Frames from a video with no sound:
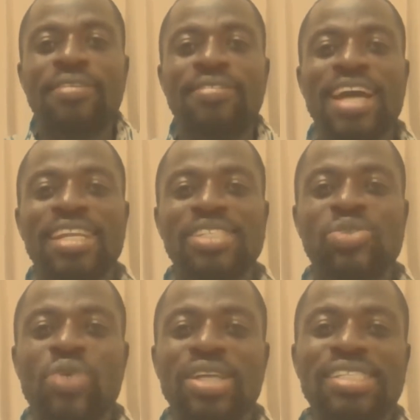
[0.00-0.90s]
That is
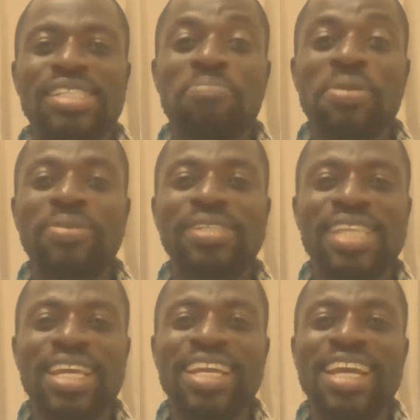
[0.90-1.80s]
what some people
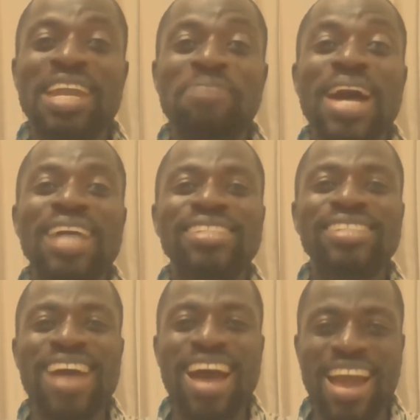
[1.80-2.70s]
say Ghana man's
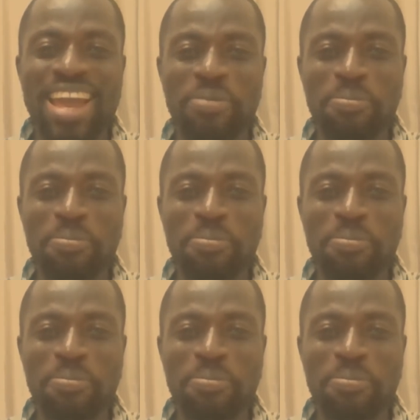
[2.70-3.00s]
time.